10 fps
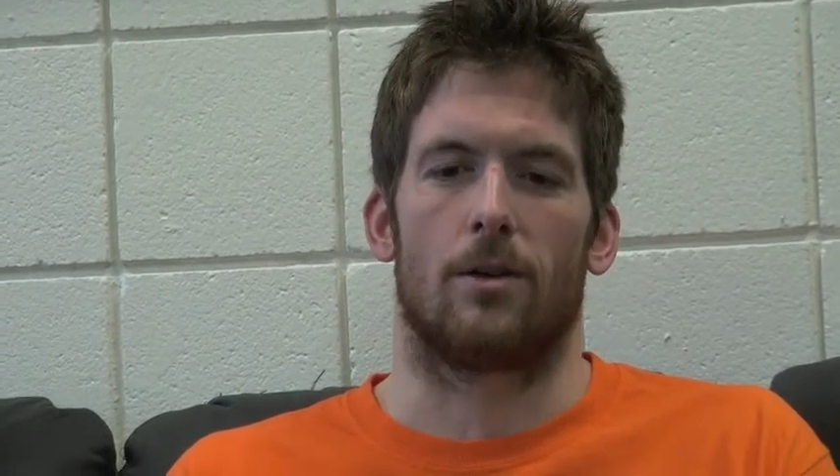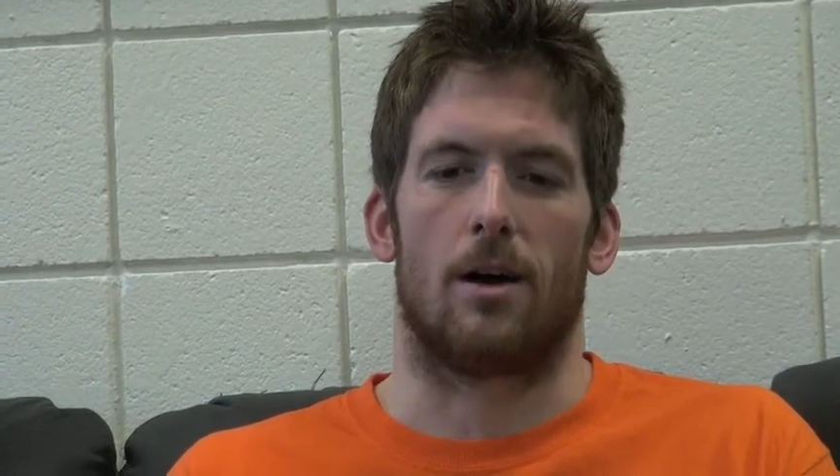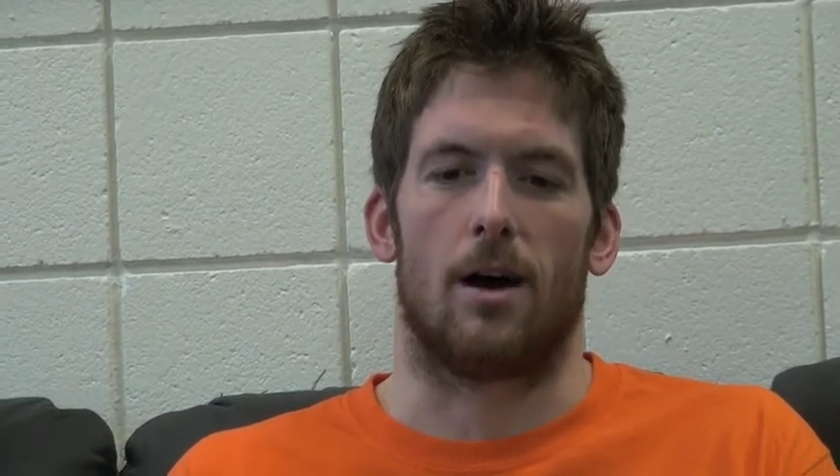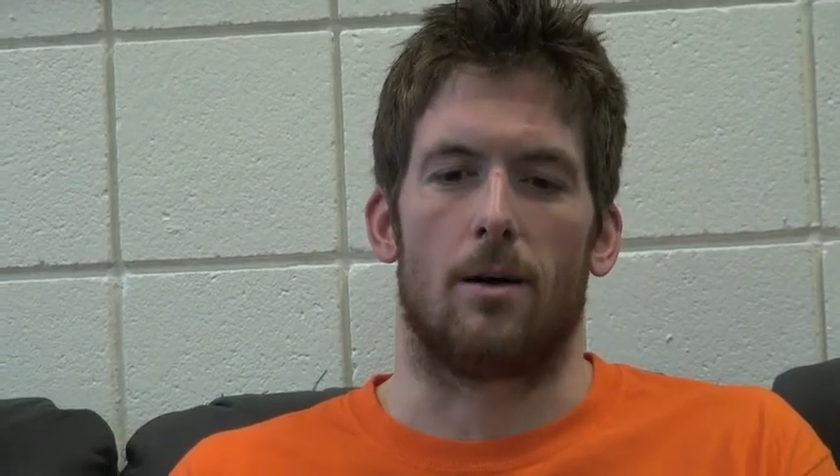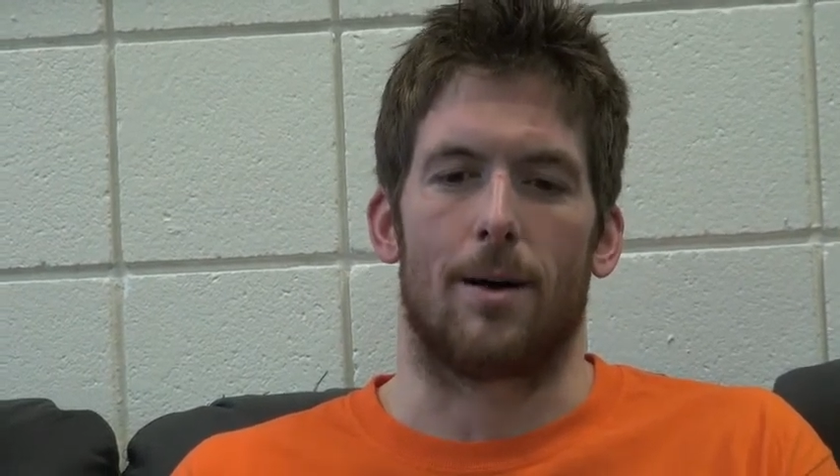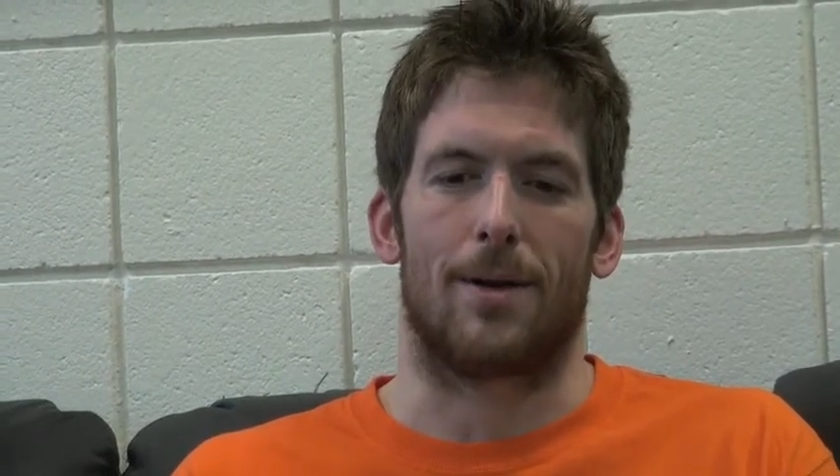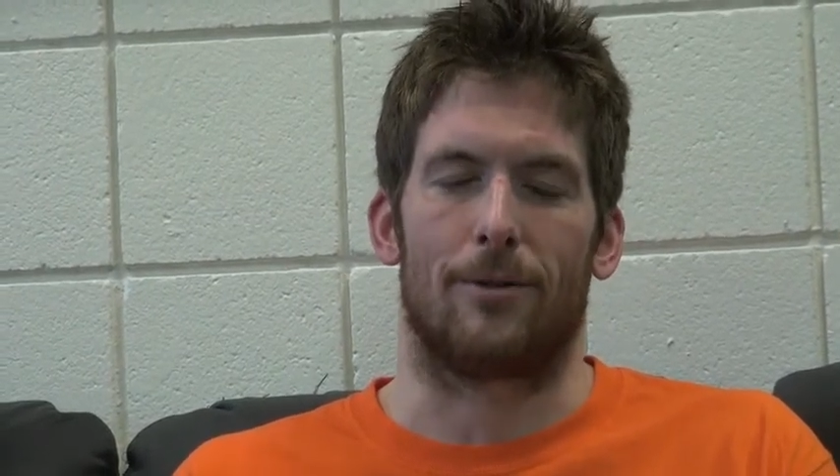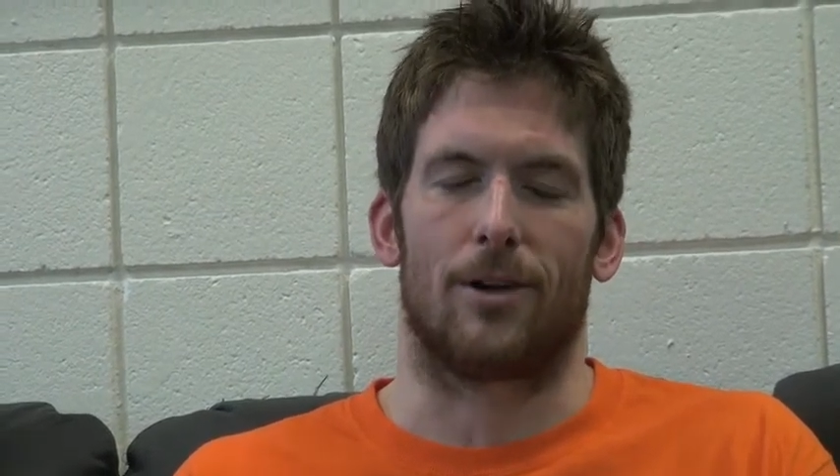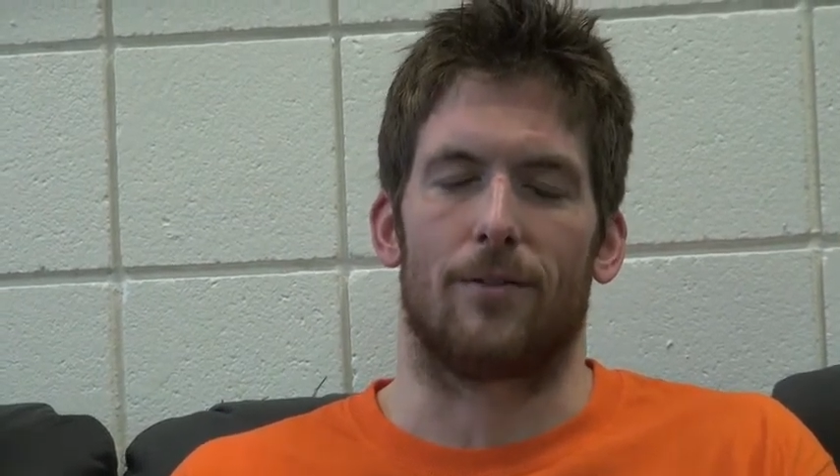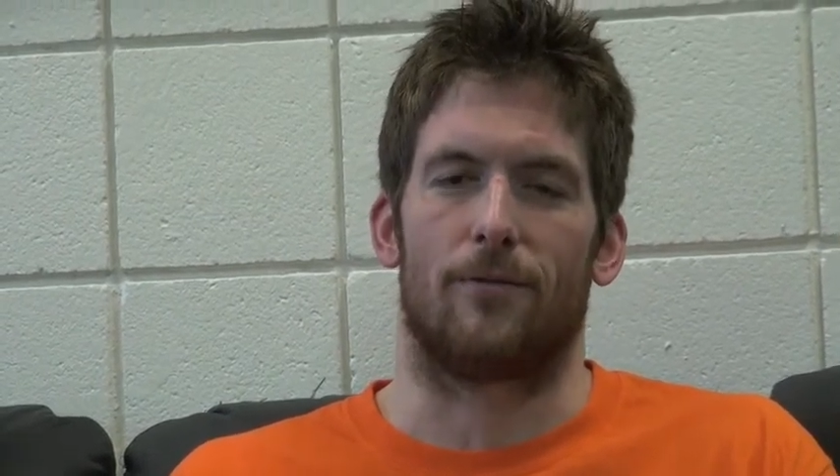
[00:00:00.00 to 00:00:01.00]
Um, I'm
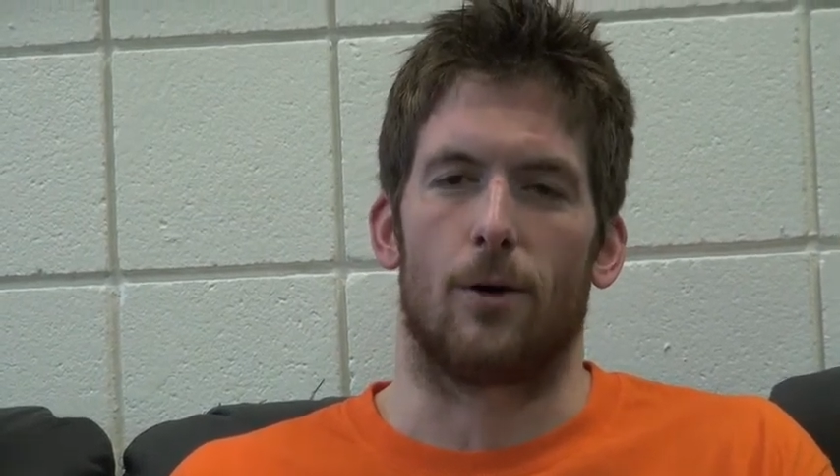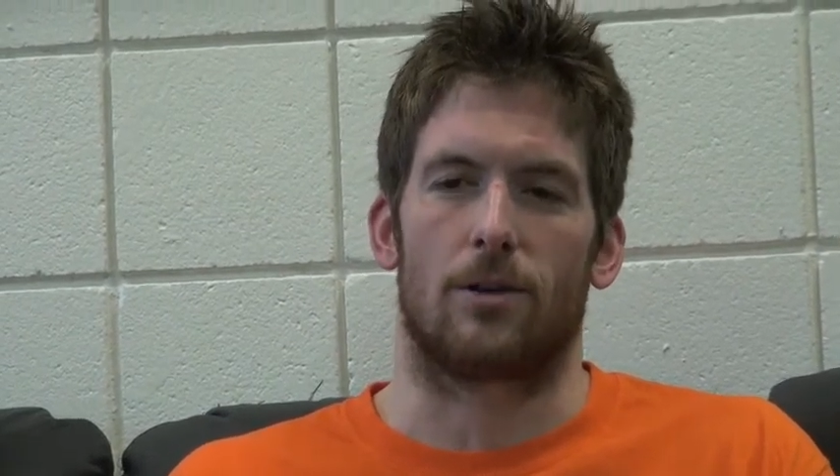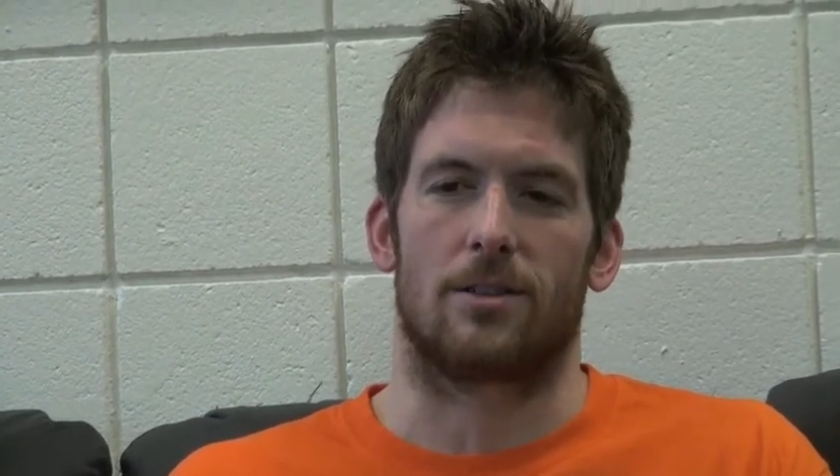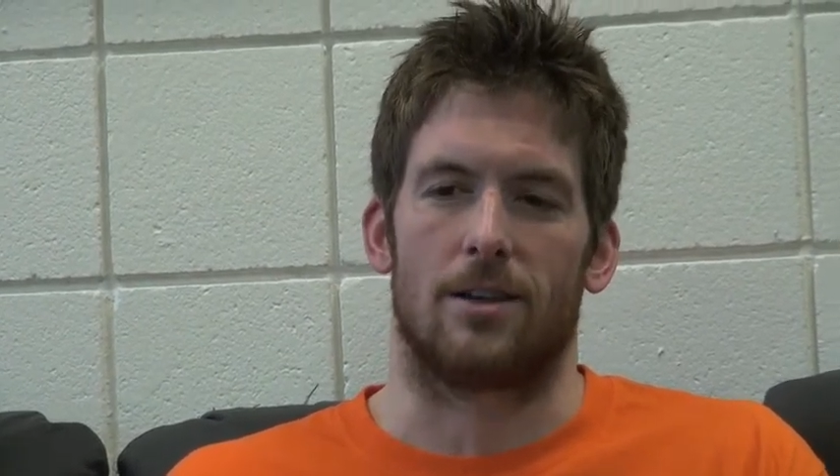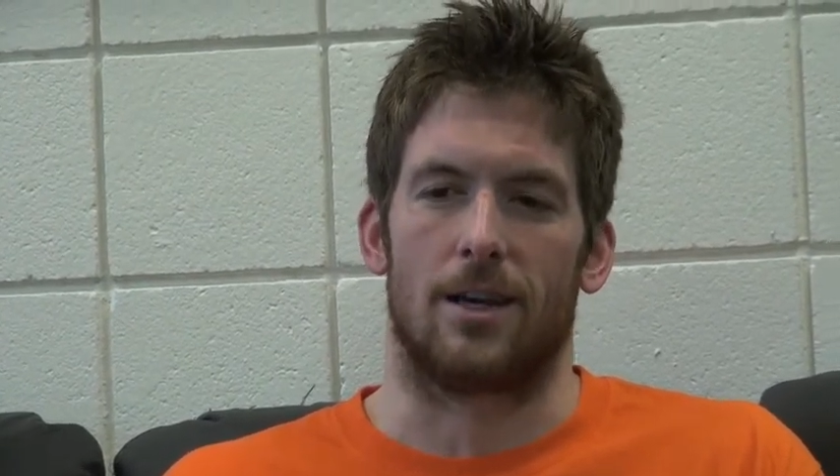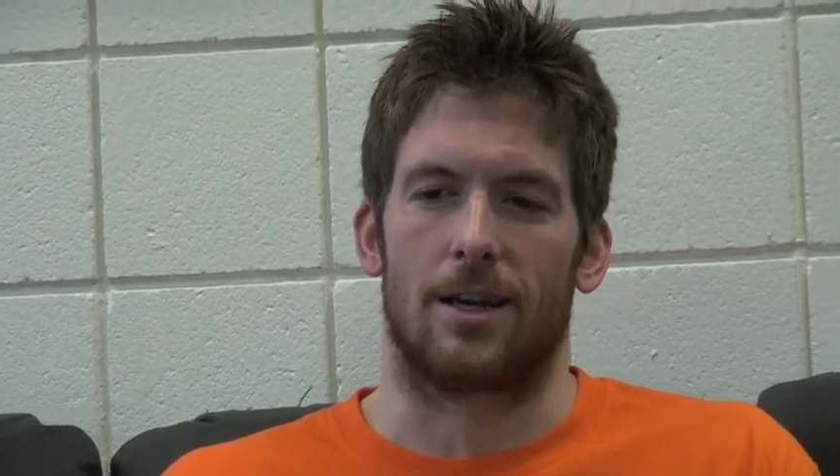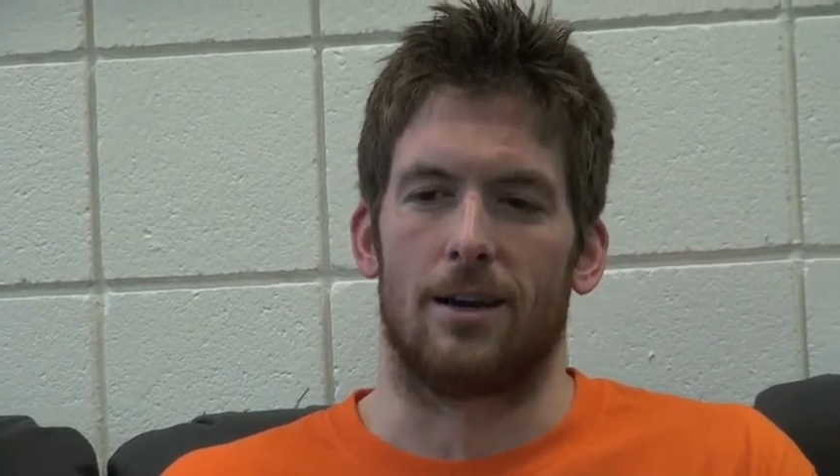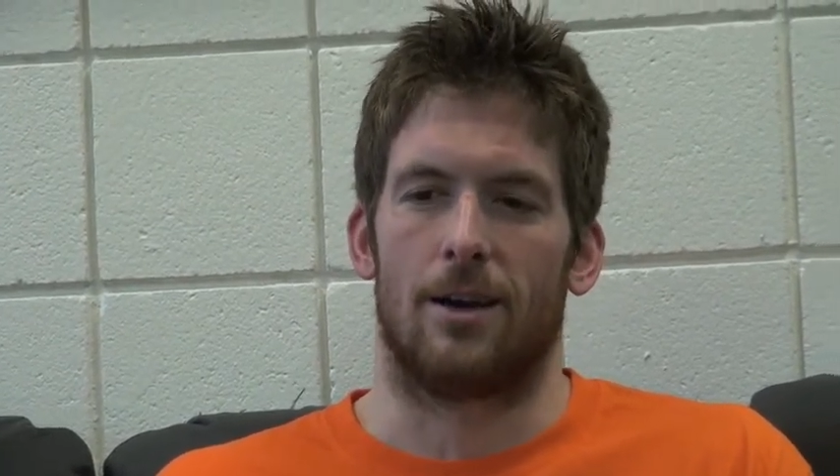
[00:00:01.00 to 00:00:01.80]
not really focusing